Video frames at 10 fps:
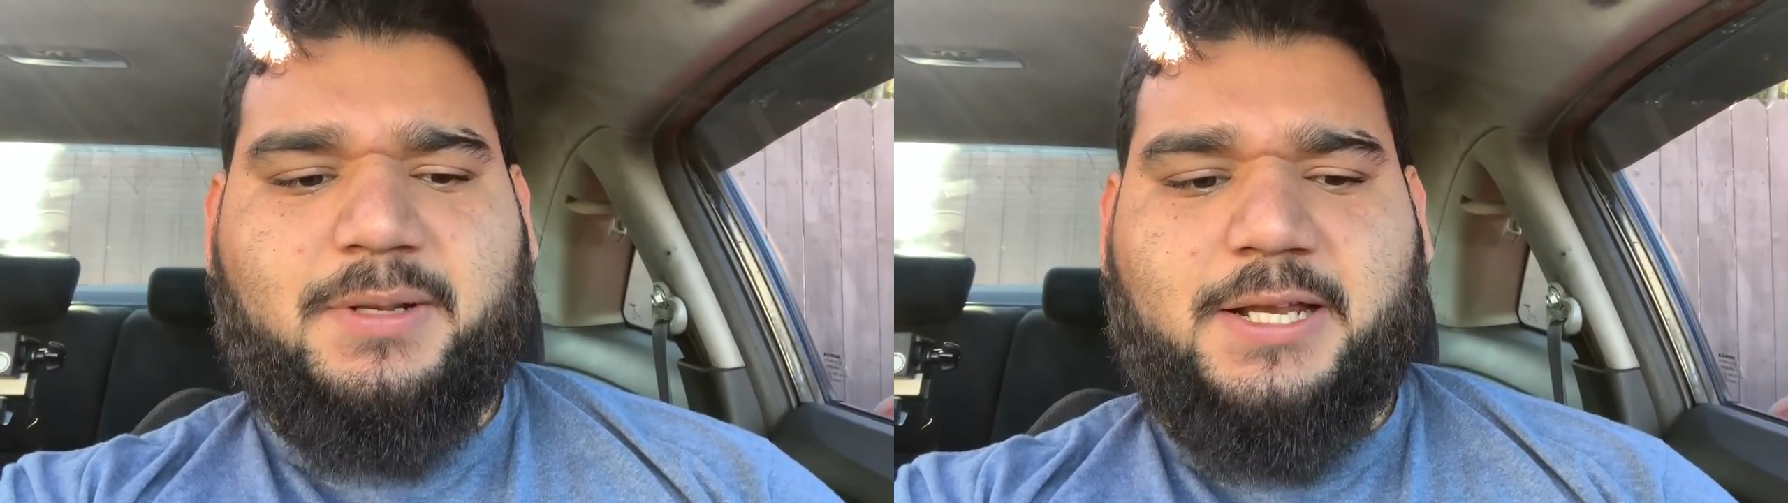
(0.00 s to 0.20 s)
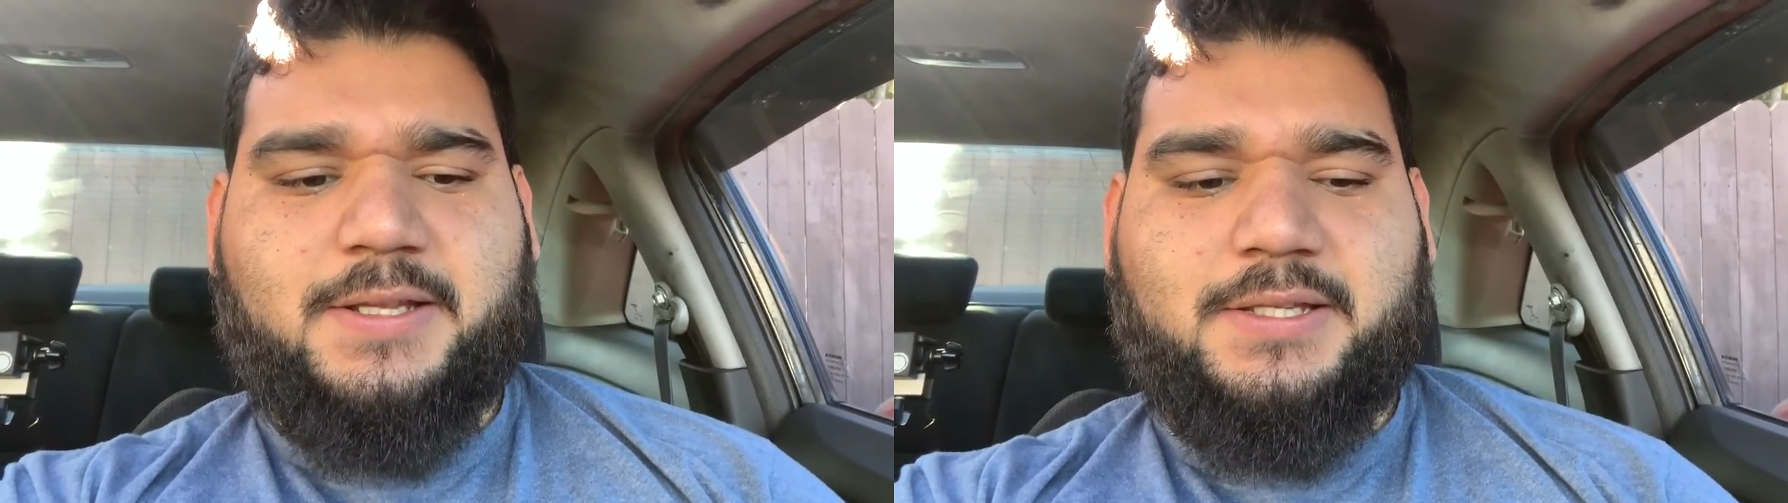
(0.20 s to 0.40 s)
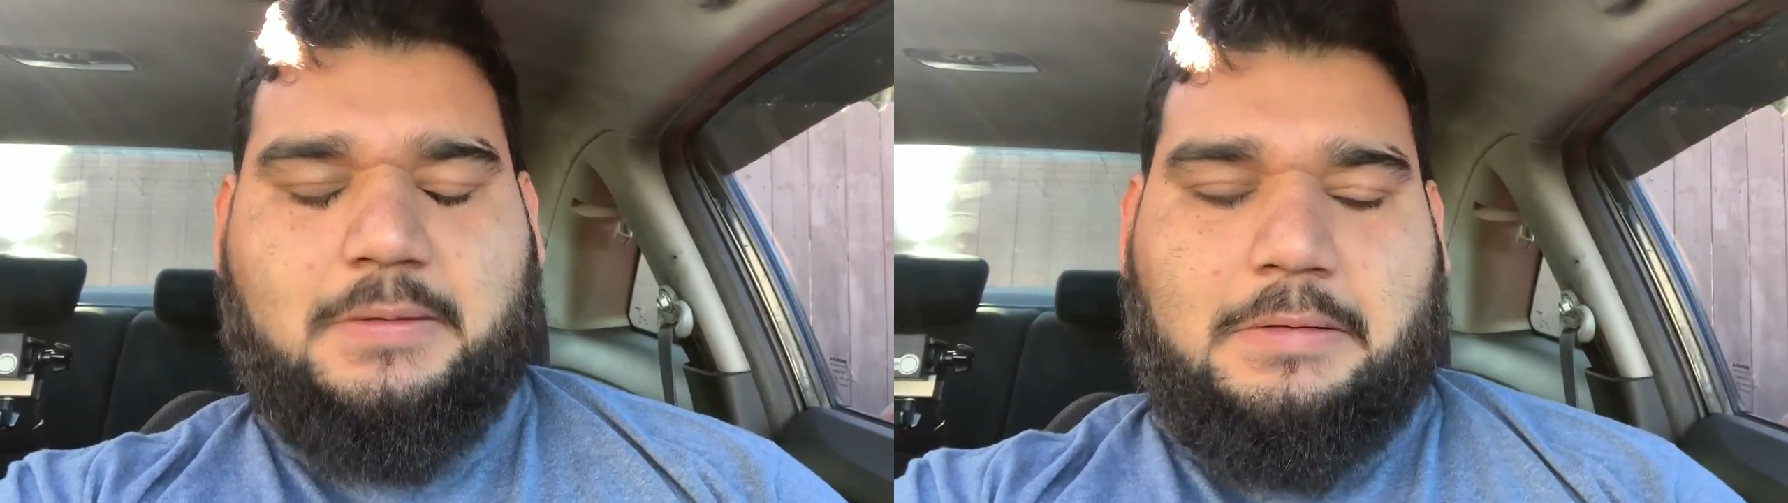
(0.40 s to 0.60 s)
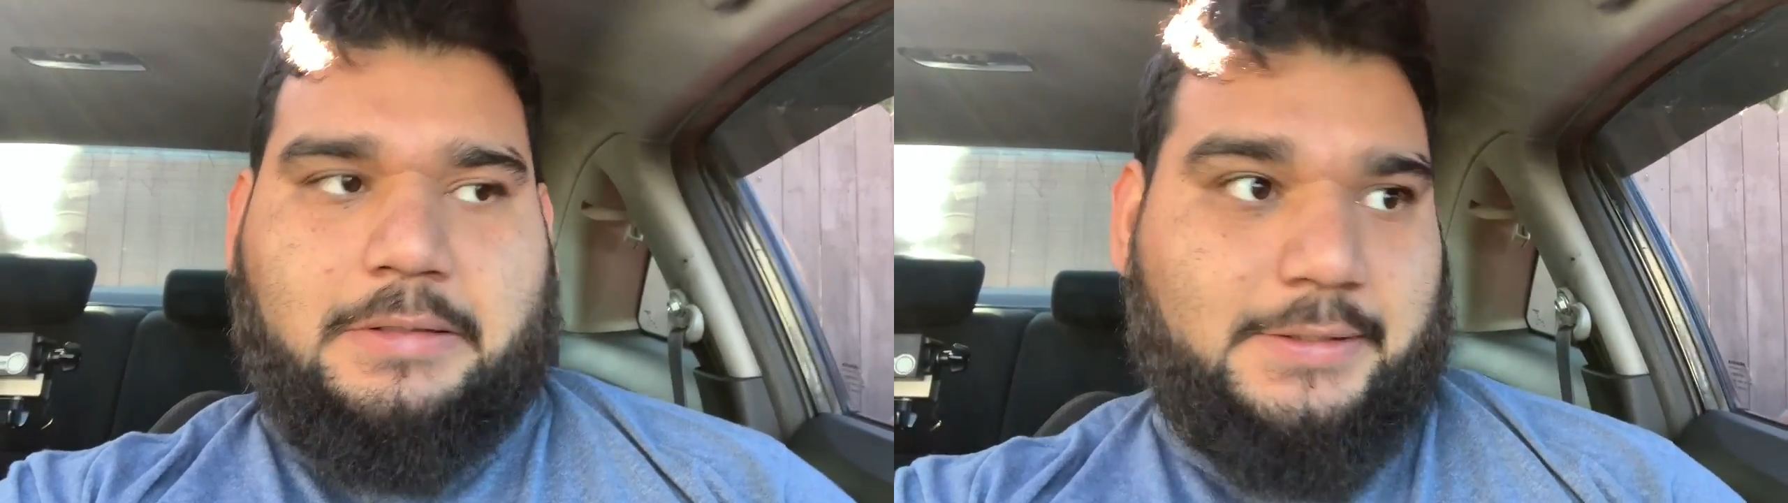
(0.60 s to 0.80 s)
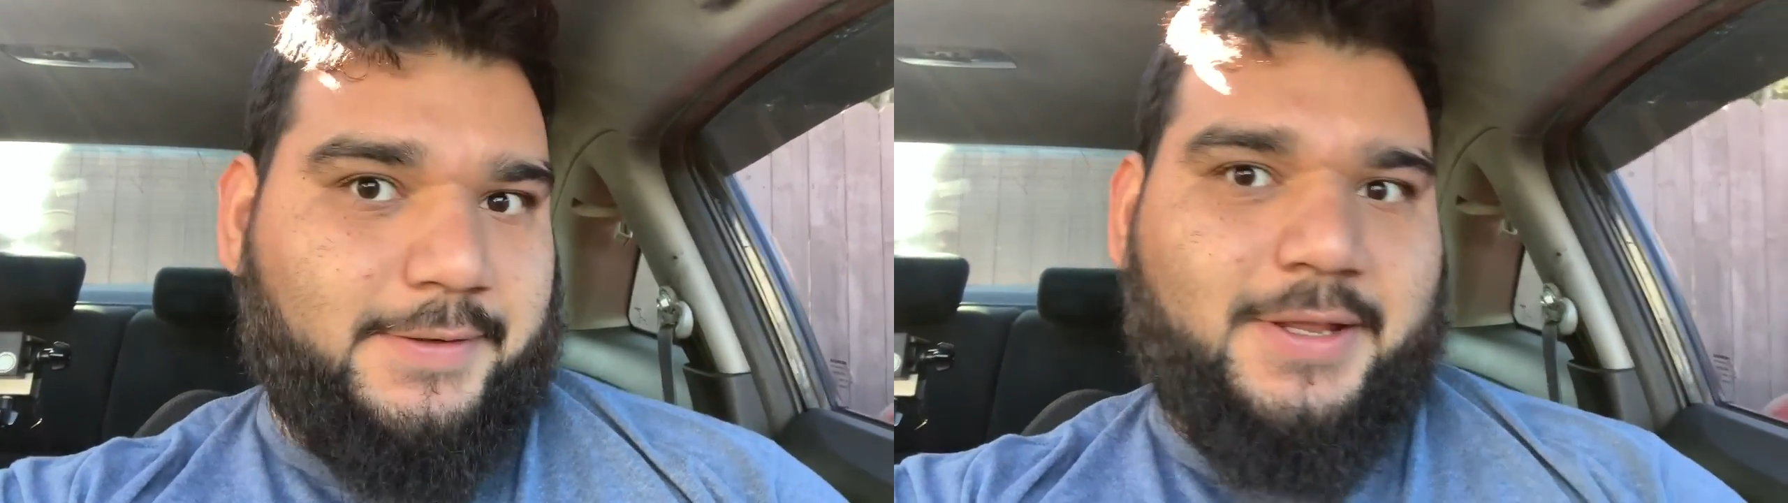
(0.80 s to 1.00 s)
plenty of times.
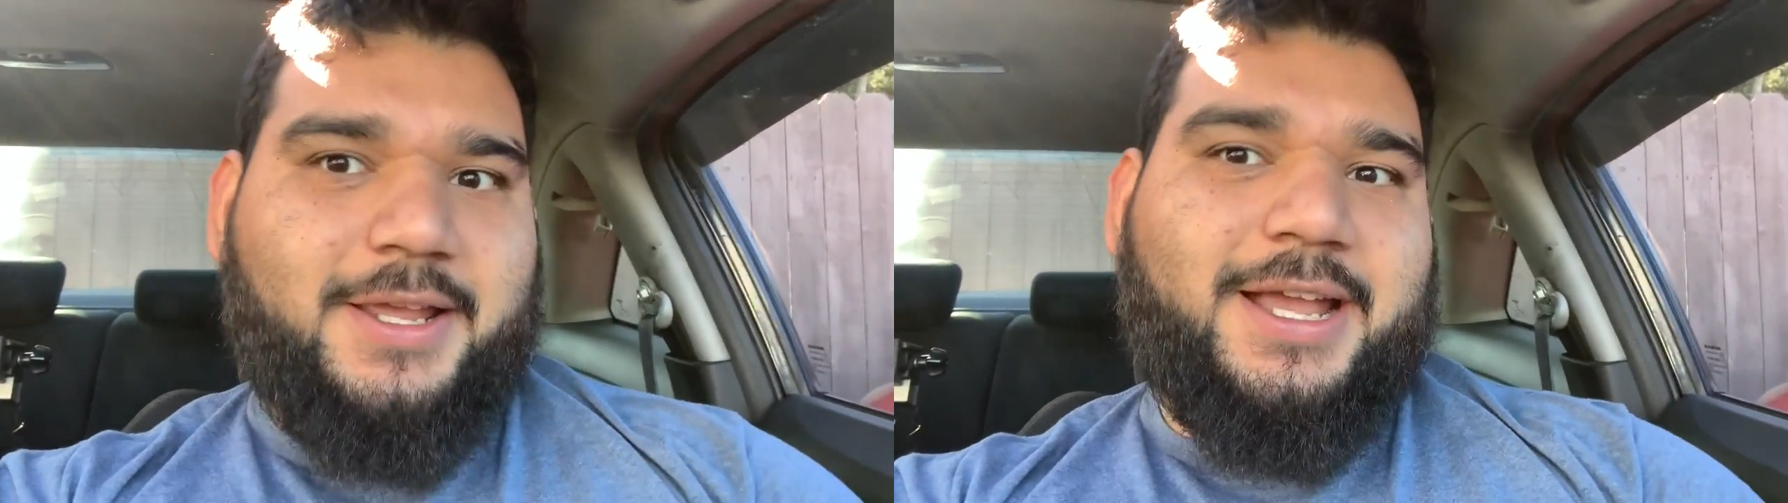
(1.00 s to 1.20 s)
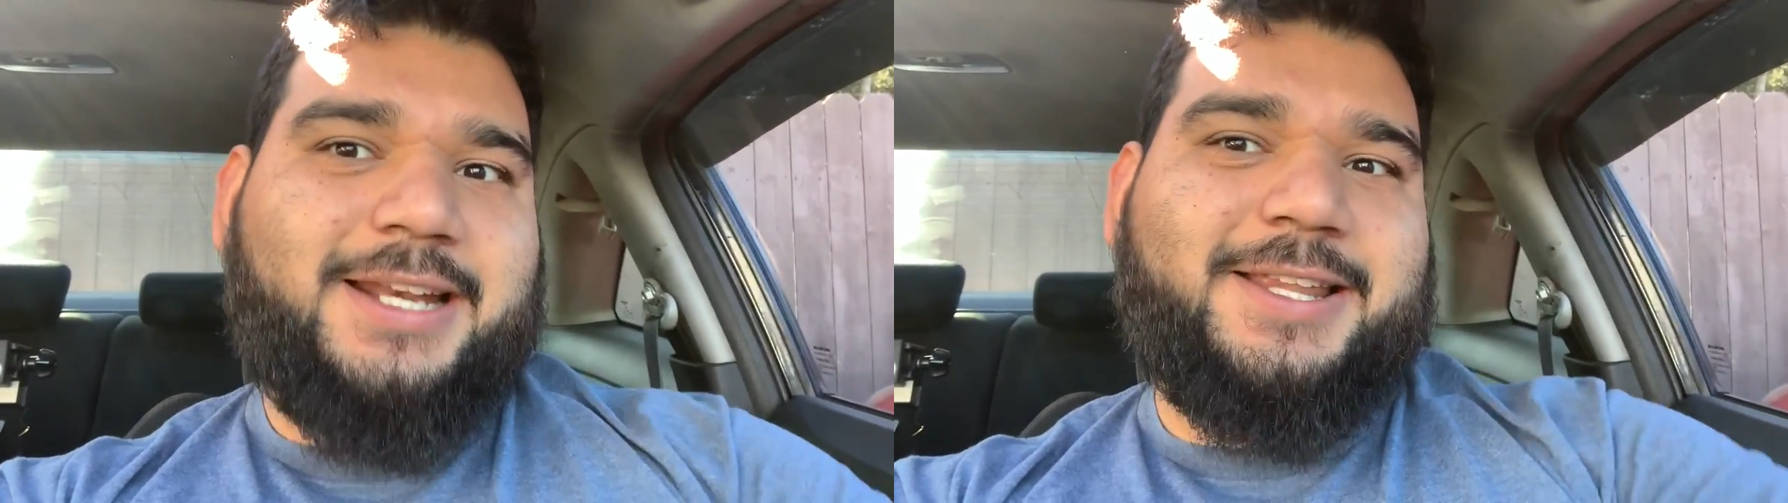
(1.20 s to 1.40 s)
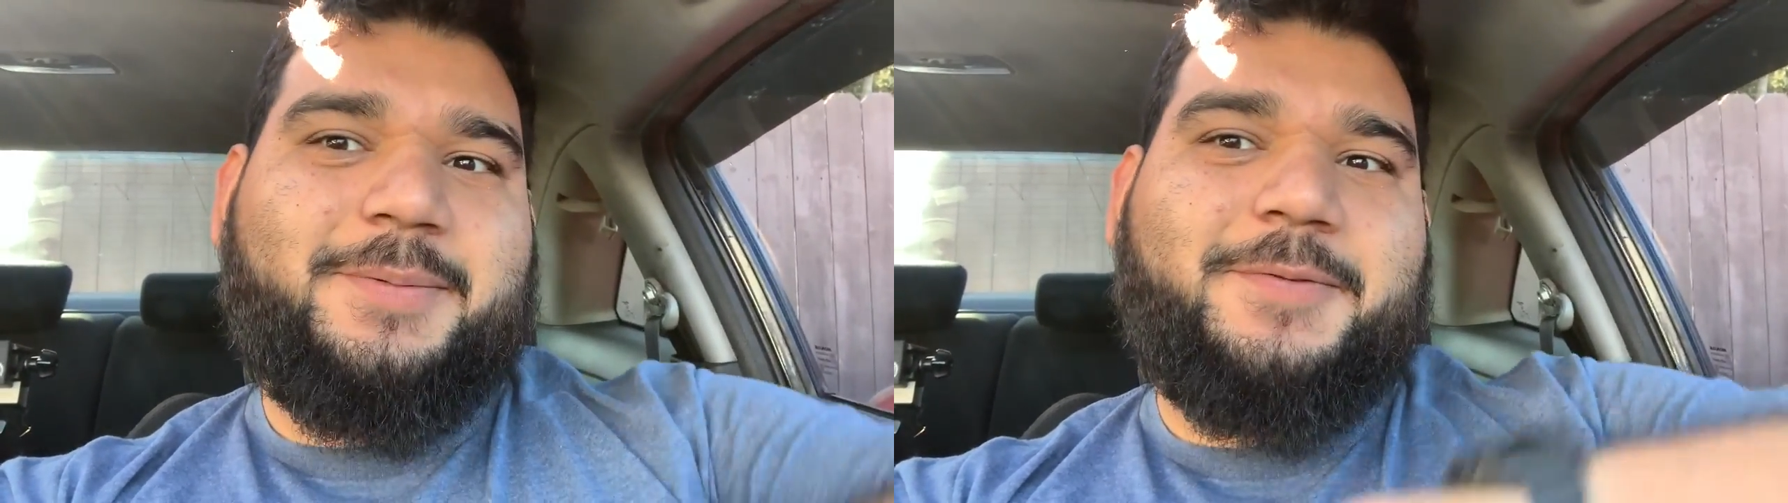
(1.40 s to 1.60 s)
I did that